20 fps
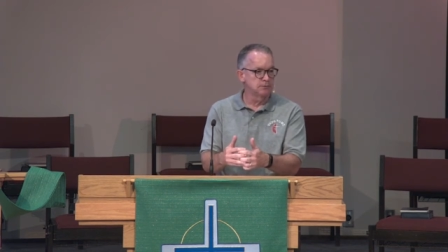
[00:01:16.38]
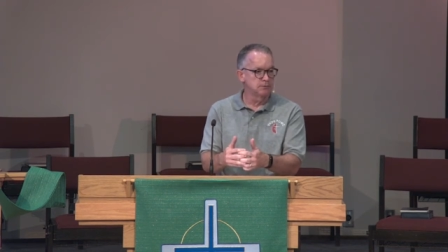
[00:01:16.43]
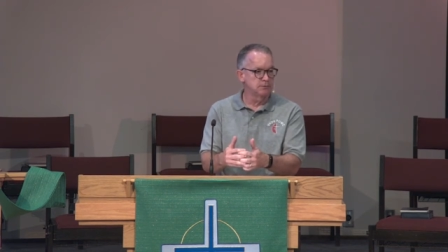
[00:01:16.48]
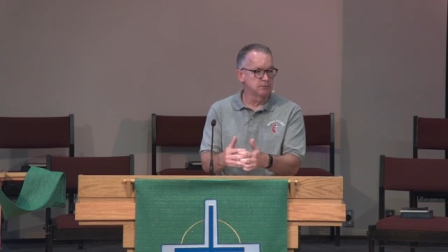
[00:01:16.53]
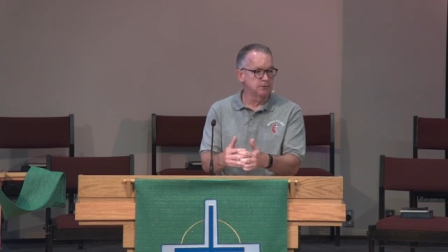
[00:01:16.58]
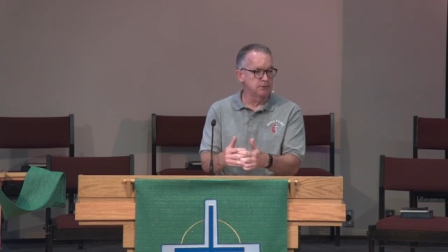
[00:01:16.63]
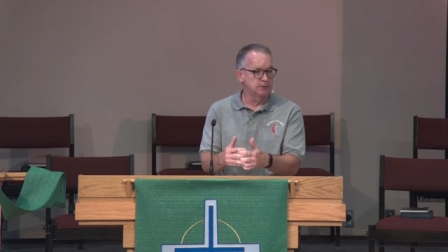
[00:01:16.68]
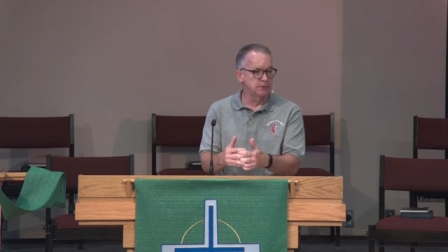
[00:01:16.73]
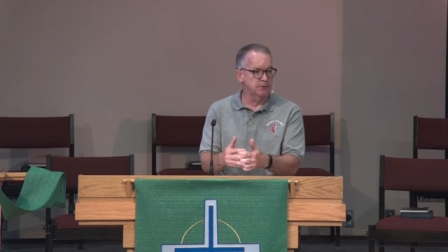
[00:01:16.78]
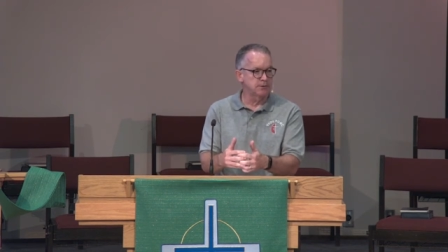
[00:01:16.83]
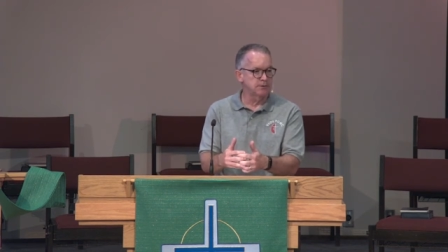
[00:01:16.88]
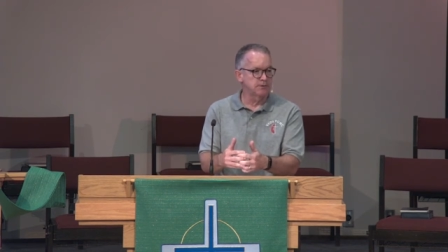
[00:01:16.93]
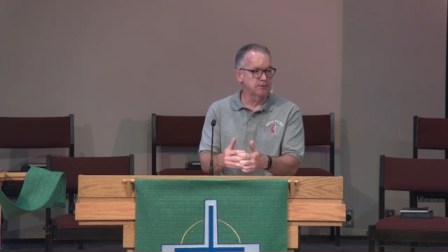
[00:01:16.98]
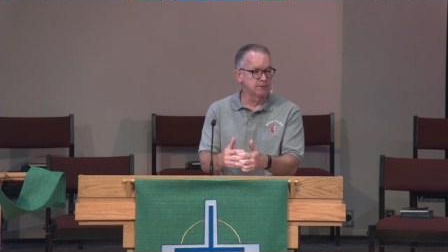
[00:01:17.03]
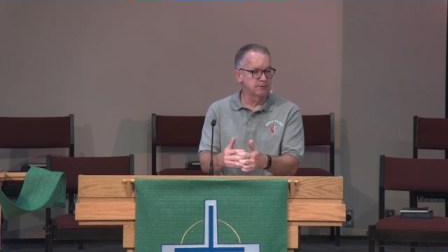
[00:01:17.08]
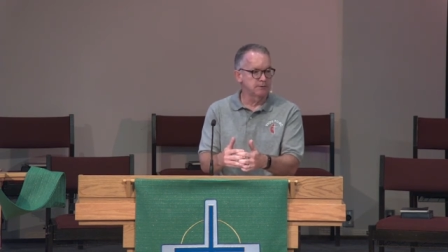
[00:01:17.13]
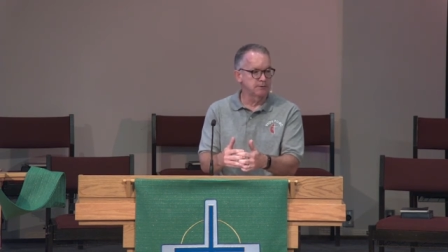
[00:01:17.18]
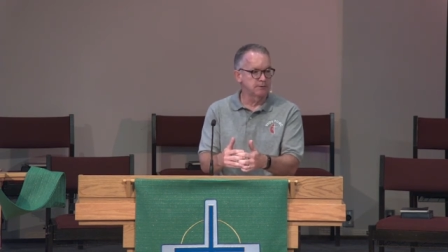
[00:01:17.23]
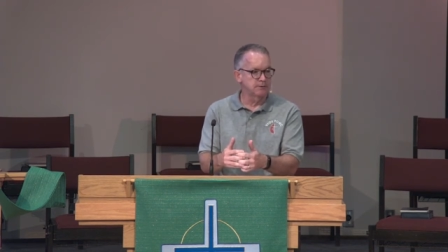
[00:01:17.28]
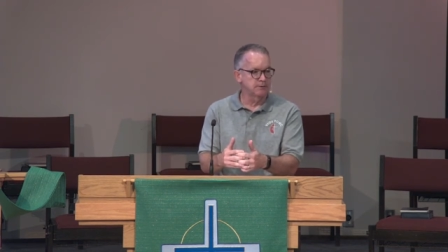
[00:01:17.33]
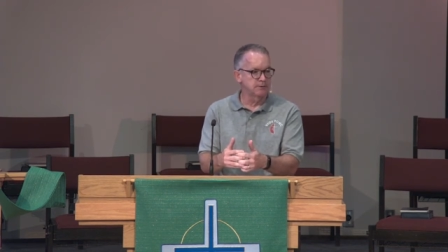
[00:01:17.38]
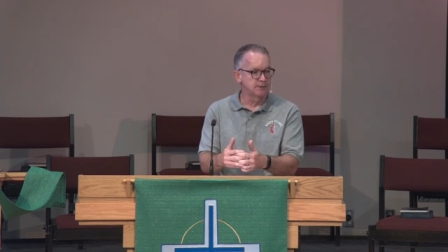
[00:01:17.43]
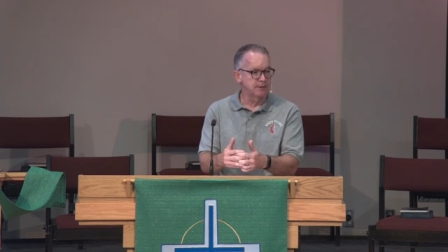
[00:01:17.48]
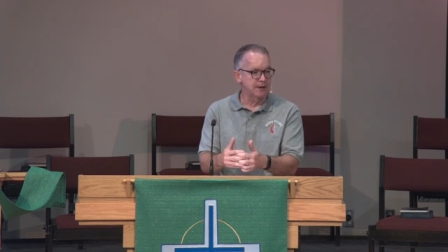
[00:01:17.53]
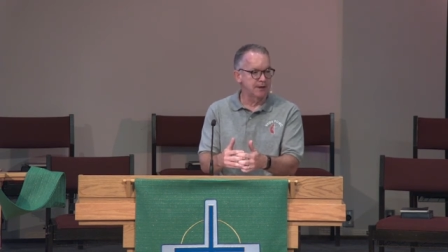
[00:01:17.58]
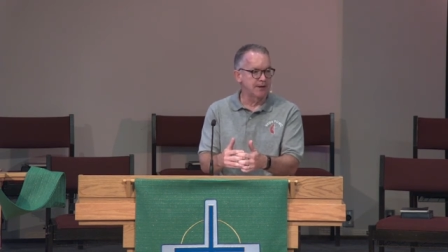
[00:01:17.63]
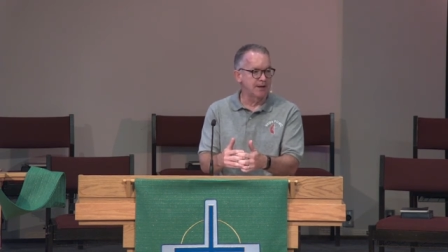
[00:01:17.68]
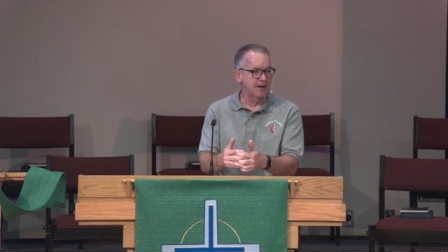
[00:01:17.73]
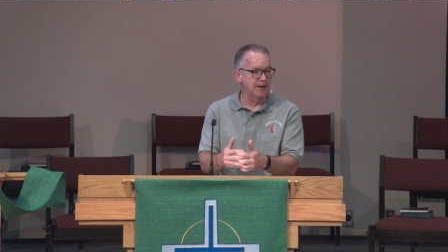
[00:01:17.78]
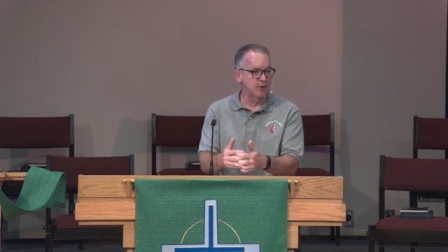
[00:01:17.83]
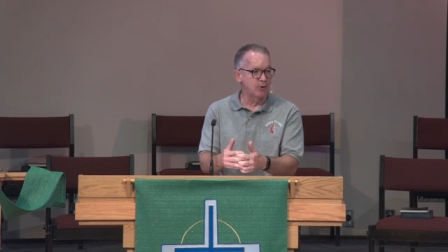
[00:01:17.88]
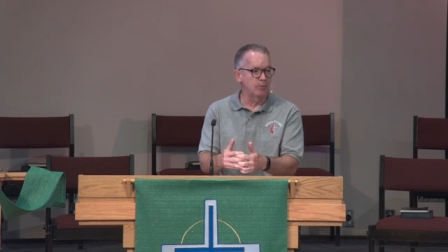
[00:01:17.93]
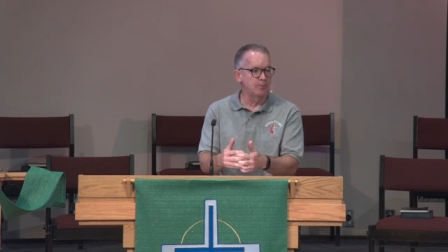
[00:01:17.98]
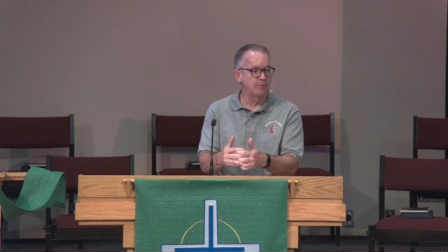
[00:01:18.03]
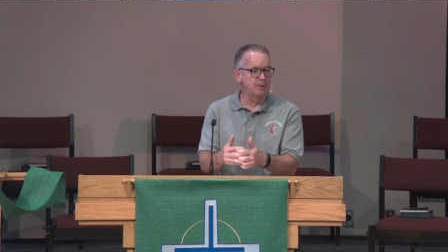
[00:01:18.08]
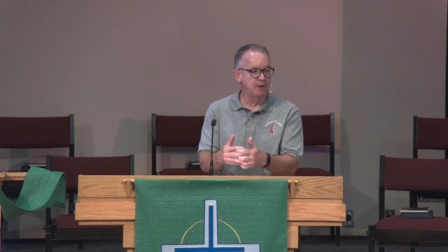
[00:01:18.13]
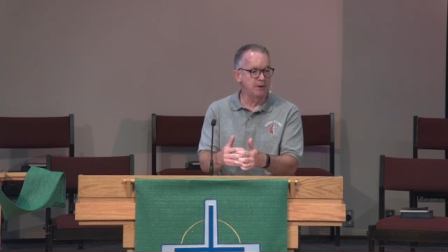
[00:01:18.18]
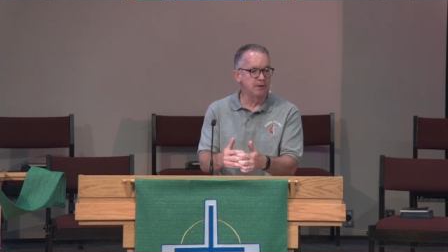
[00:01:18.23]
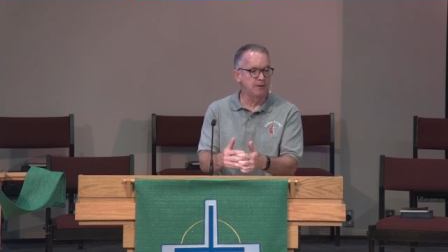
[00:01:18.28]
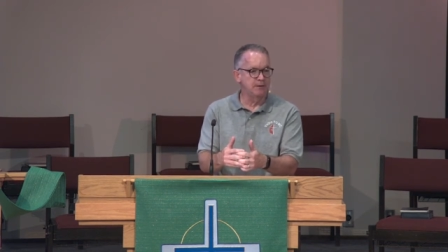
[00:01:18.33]
You know, I, I don't
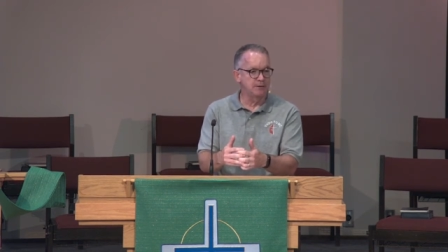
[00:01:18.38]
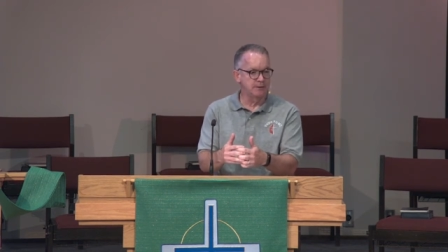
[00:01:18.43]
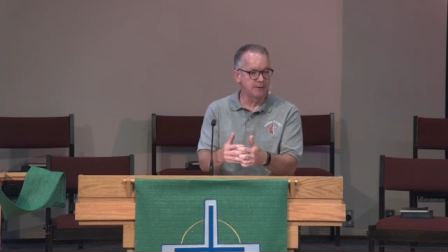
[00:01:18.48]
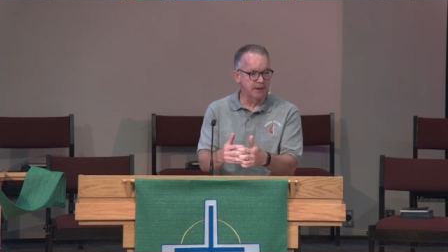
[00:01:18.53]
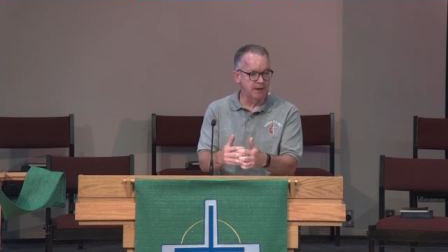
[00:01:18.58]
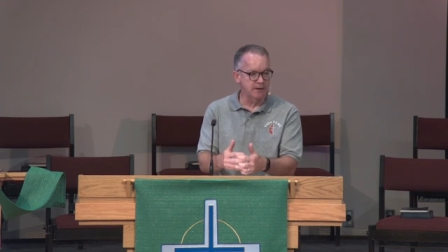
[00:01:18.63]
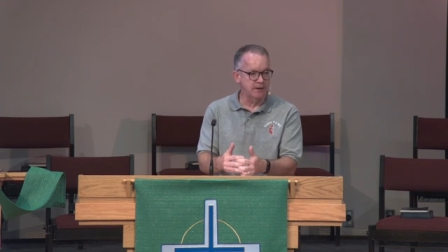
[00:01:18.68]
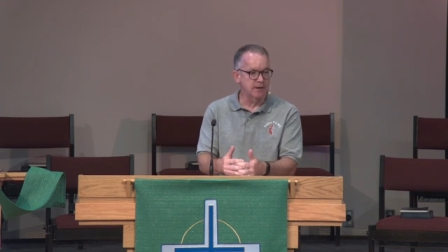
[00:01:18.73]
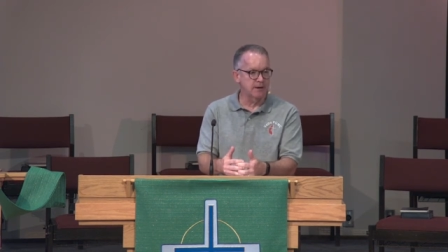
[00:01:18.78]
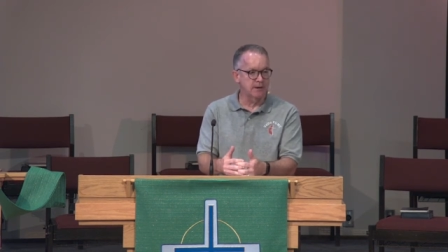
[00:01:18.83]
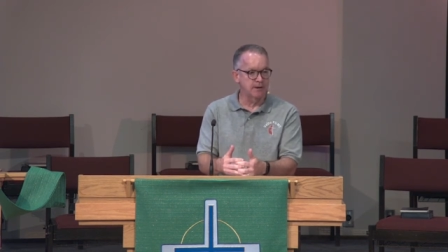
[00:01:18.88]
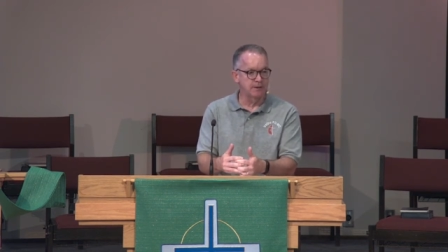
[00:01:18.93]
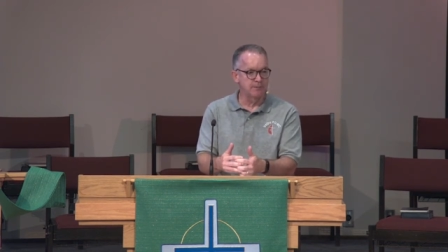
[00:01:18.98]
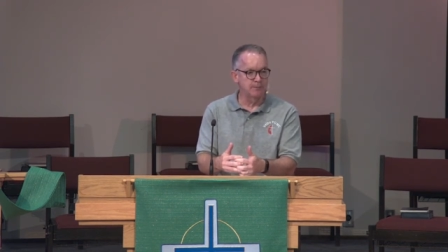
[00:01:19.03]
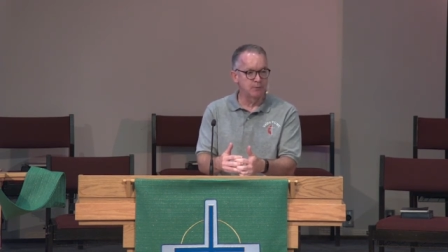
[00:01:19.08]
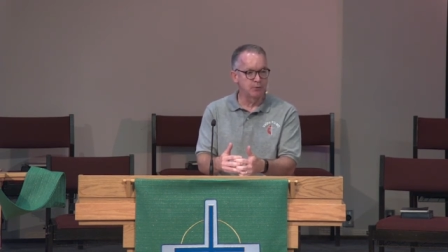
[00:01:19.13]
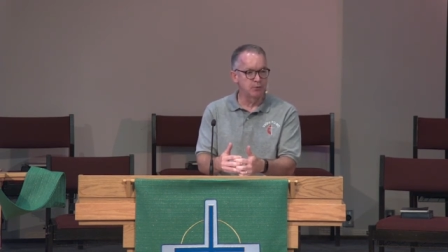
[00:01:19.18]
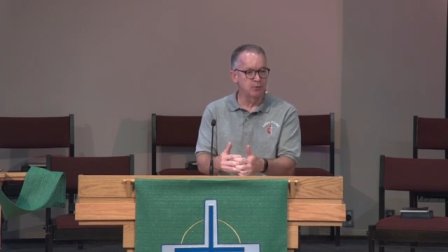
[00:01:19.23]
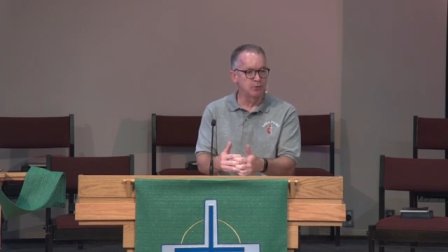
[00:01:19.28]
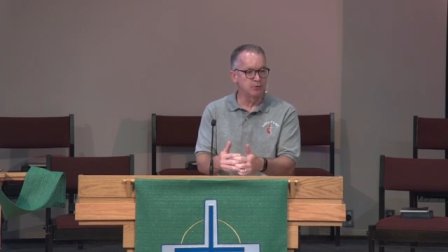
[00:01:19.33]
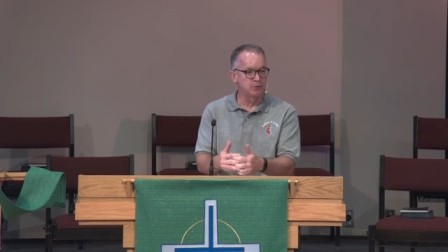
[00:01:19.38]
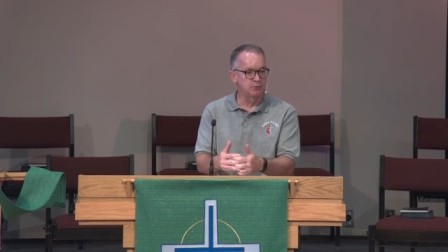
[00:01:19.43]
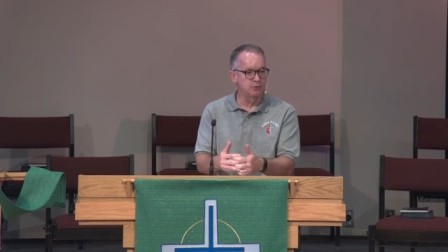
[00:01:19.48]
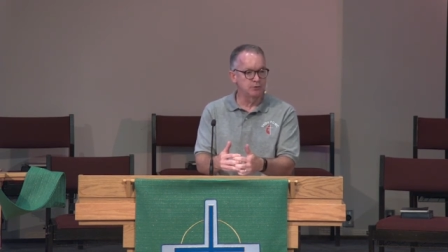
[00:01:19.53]
mean that kind of boot.